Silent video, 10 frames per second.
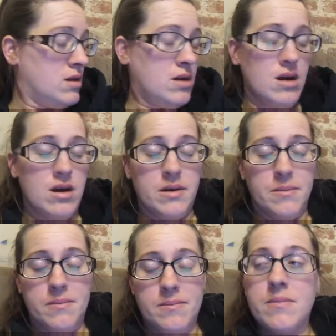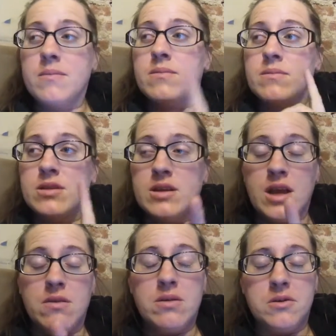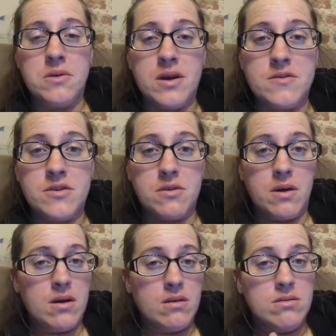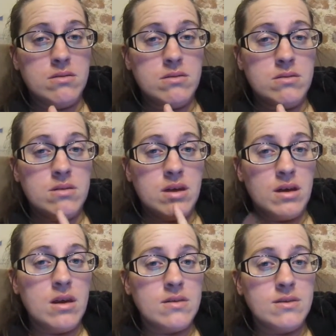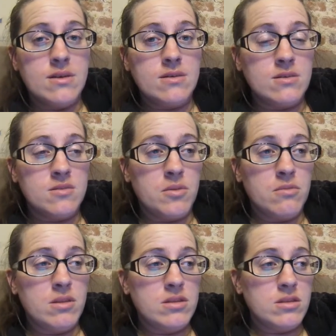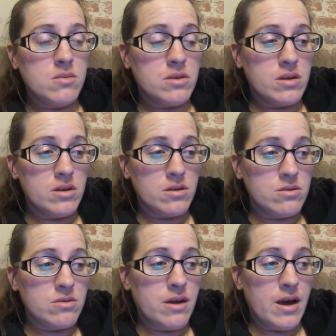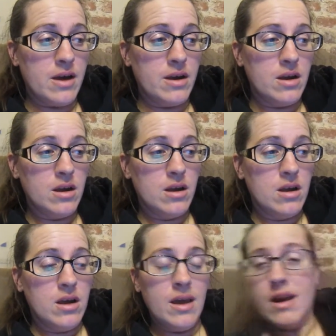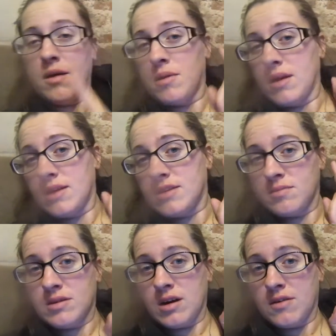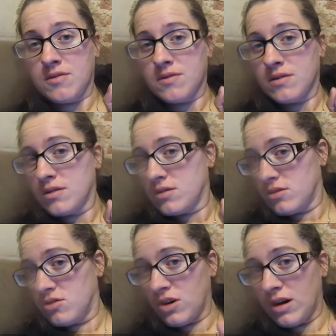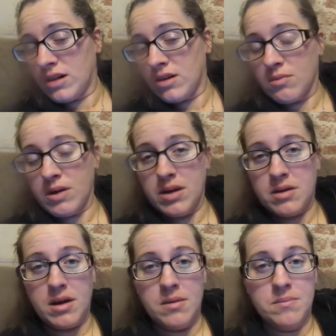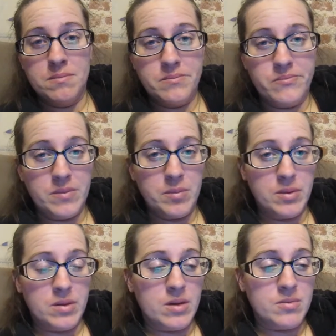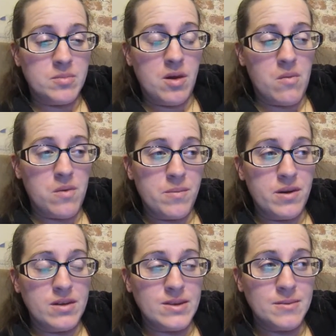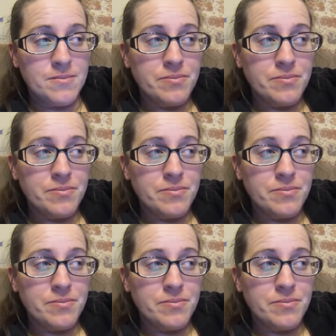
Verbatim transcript: Um, today we do have to go out. Ken has a dentist appointment, so we're going to go do that. And I'm going to get some stuff to try to clear my ear up. I've been looking up some home remedies.